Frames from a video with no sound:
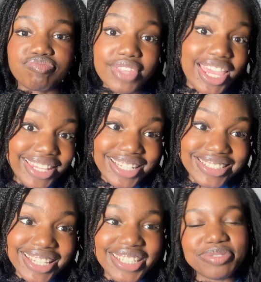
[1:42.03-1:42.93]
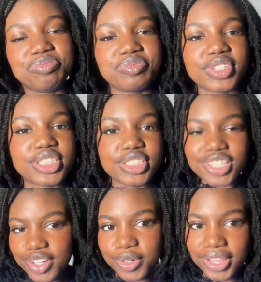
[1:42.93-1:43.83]
And that's it.
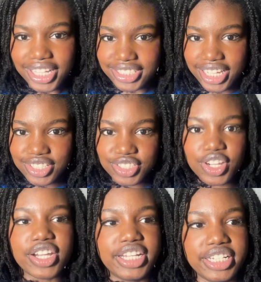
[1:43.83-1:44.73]
So let's get started.